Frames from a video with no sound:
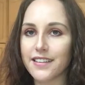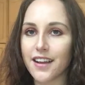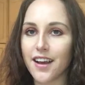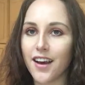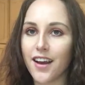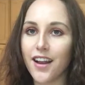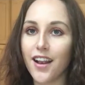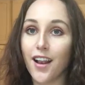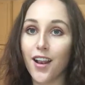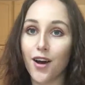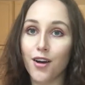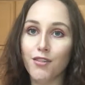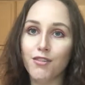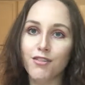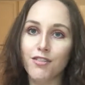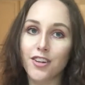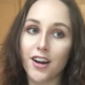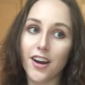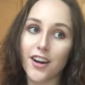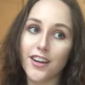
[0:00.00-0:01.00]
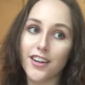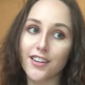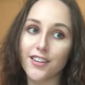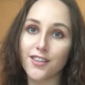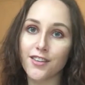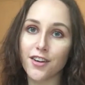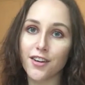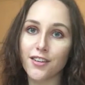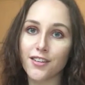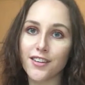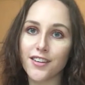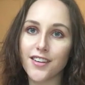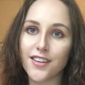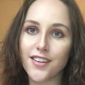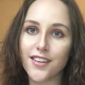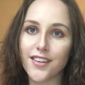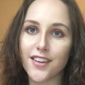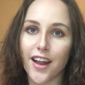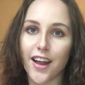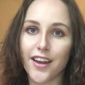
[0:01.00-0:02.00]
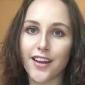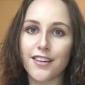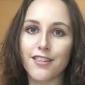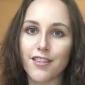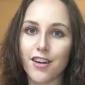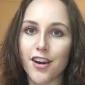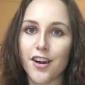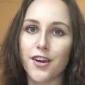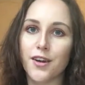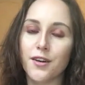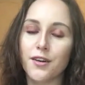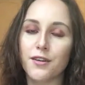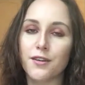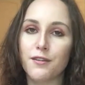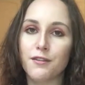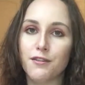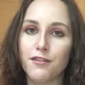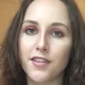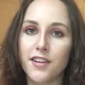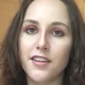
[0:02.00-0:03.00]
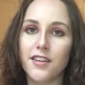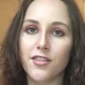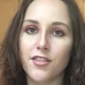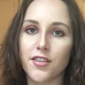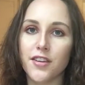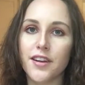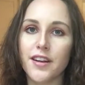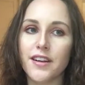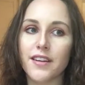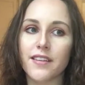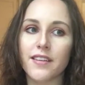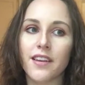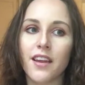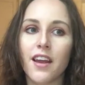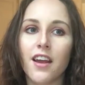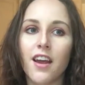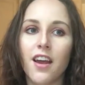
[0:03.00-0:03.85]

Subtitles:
I love diet sodas, like diet fizzy drinks.